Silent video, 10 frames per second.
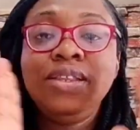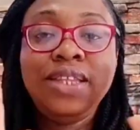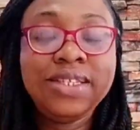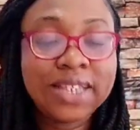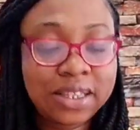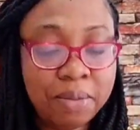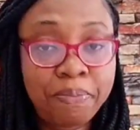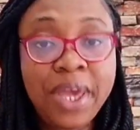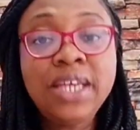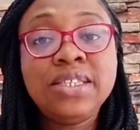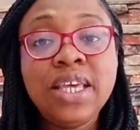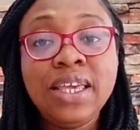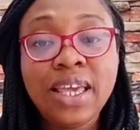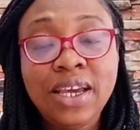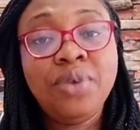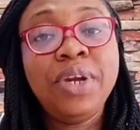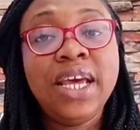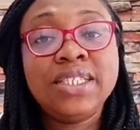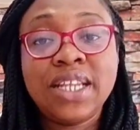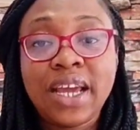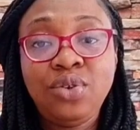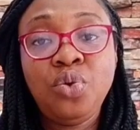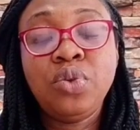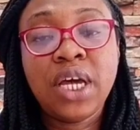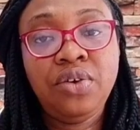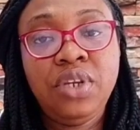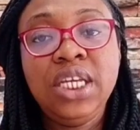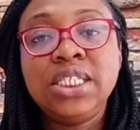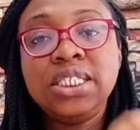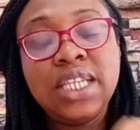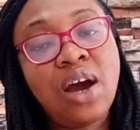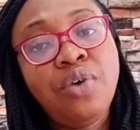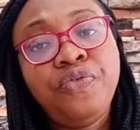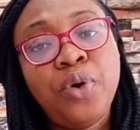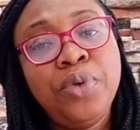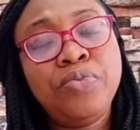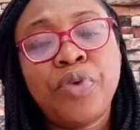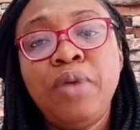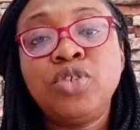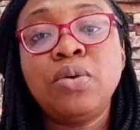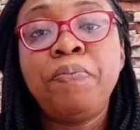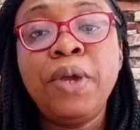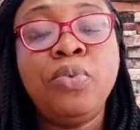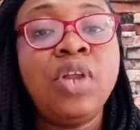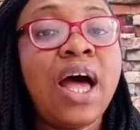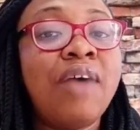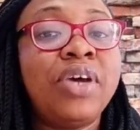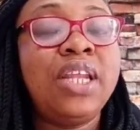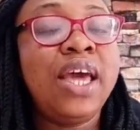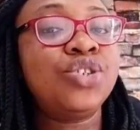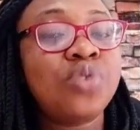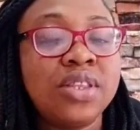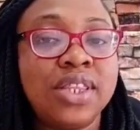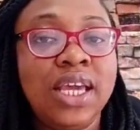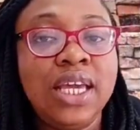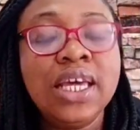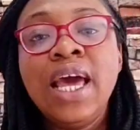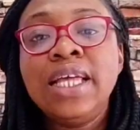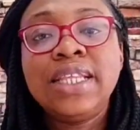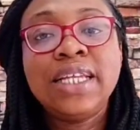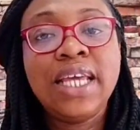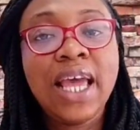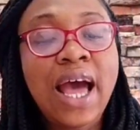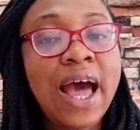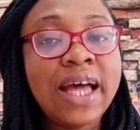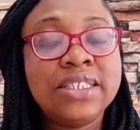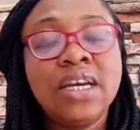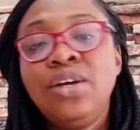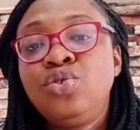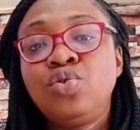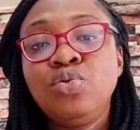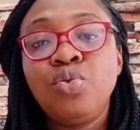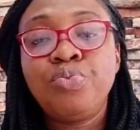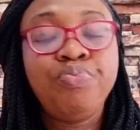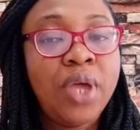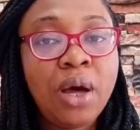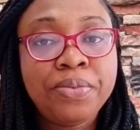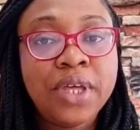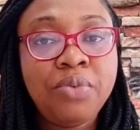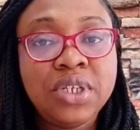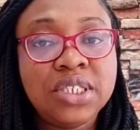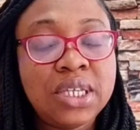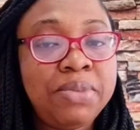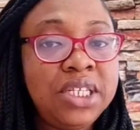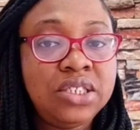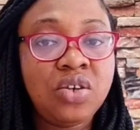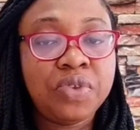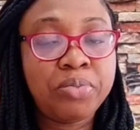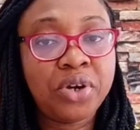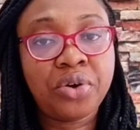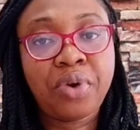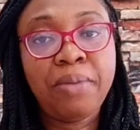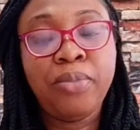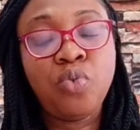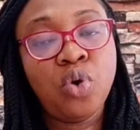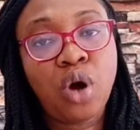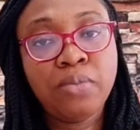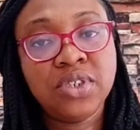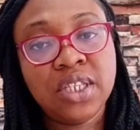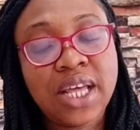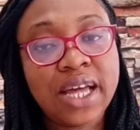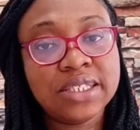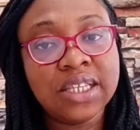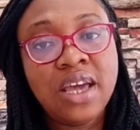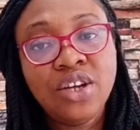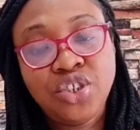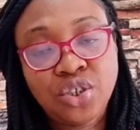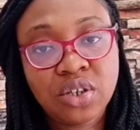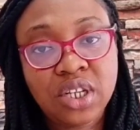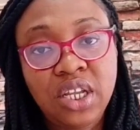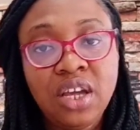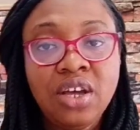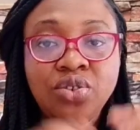These are the basic ingredients that I know that you need. Now for whipped cream, some people have an extra thing that they add to help them with the stability of the buttercream, but we'll come to that shortly.